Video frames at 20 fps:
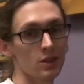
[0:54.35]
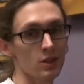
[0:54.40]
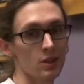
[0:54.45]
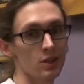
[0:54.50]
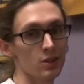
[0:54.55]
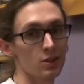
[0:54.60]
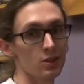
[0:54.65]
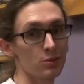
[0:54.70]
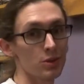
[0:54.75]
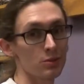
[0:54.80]

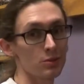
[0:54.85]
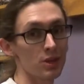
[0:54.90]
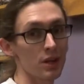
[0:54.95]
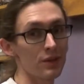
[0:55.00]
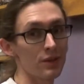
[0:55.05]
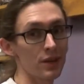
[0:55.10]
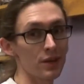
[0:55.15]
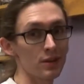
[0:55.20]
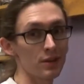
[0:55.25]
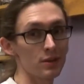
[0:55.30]
sometimes
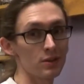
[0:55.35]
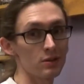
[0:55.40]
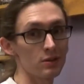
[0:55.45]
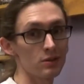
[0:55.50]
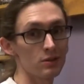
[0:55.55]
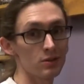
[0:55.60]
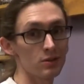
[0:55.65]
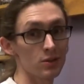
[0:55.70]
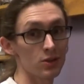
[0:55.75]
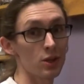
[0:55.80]
having
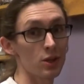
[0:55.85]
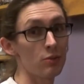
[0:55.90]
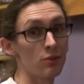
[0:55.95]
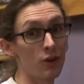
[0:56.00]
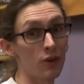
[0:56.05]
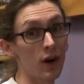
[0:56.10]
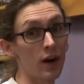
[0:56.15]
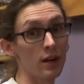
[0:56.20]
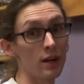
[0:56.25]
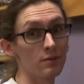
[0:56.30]
some
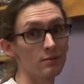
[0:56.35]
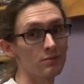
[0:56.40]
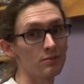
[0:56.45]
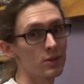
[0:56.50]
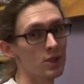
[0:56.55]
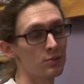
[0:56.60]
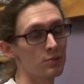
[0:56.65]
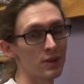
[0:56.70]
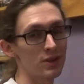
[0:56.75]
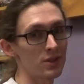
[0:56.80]
fire
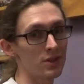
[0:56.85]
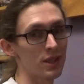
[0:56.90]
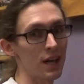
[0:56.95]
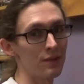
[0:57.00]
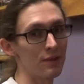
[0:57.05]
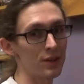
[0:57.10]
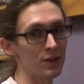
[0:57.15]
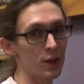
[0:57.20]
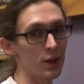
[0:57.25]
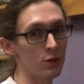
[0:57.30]
is better than
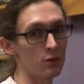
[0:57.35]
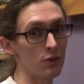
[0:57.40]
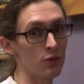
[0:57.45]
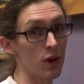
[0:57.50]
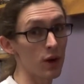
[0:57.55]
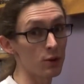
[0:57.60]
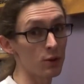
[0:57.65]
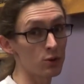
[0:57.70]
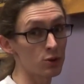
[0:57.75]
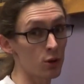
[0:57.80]
having no
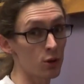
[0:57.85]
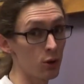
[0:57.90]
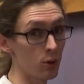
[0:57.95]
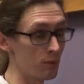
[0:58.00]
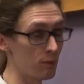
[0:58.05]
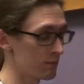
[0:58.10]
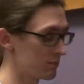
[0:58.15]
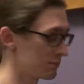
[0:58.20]
fire at all.